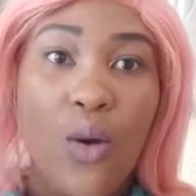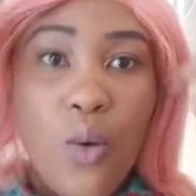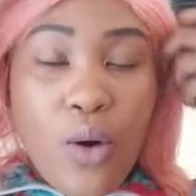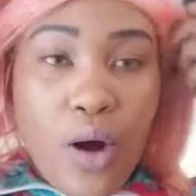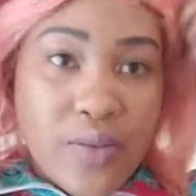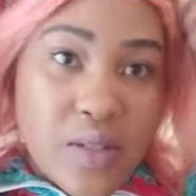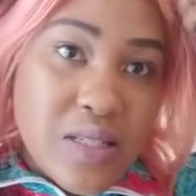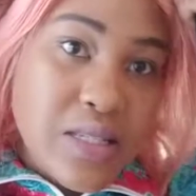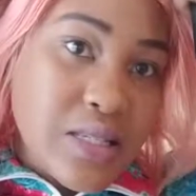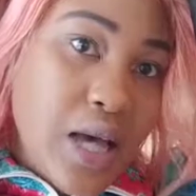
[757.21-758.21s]
or on the
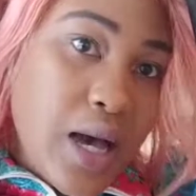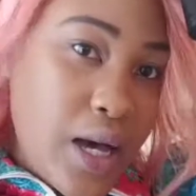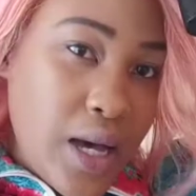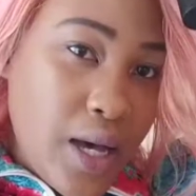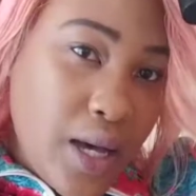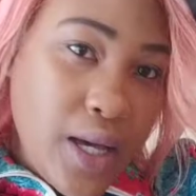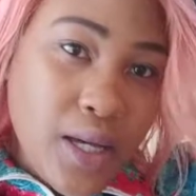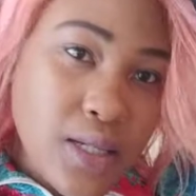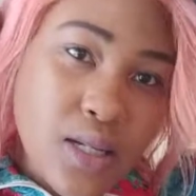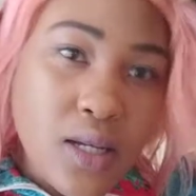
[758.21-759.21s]

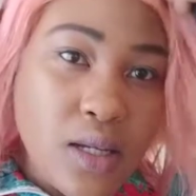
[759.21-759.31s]
side.